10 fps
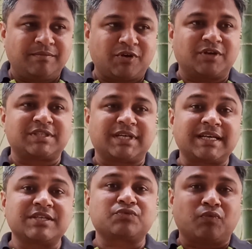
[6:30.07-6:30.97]
Because
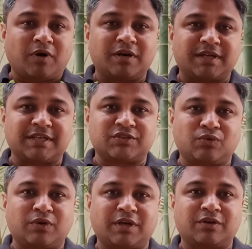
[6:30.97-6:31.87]
that is what is
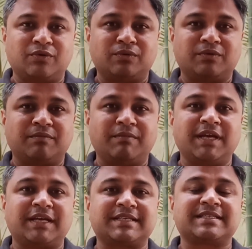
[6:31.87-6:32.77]
going to
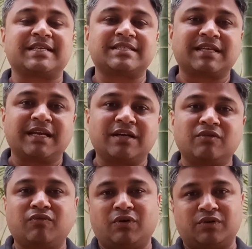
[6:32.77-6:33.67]
make it sustained
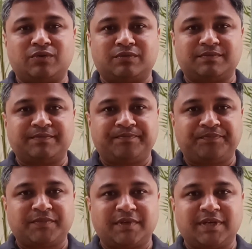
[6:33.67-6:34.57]
for you.
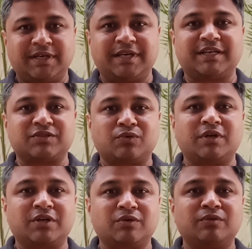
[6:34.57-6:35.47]
Right? It is
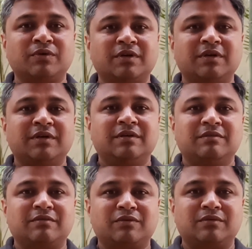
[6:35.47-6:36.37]
going to
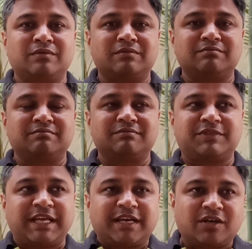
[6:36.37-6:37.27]

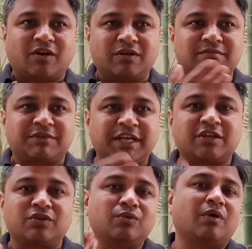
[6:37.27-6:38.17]
take it
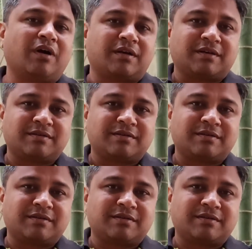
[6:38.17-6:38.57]
take you on.